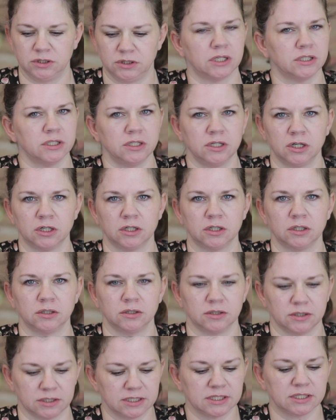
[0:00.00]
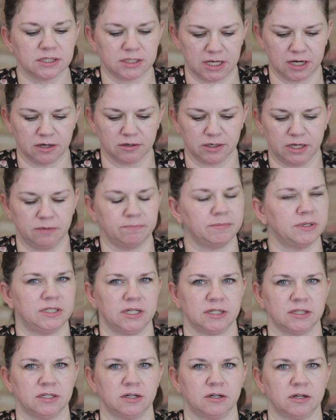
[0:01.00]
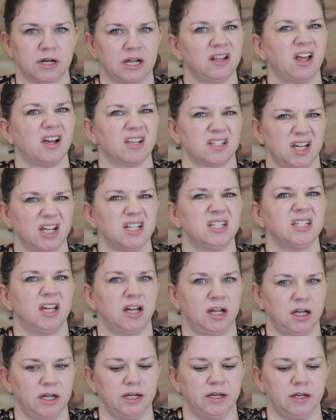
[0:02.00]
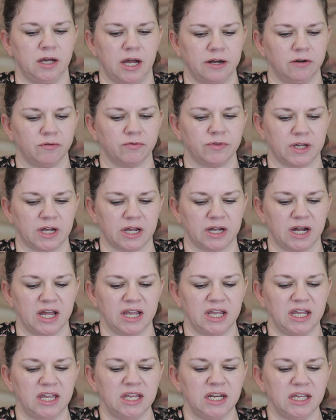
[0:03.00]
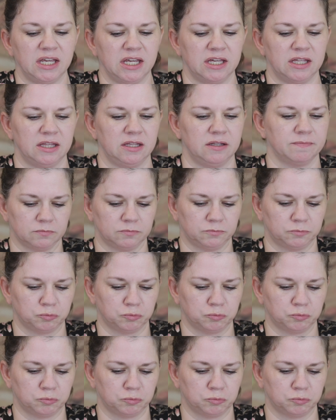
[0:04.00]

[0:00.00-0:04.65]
Doesn't hurt, scary, but doesn't hurt. I lost a ton. I don't think I got any in.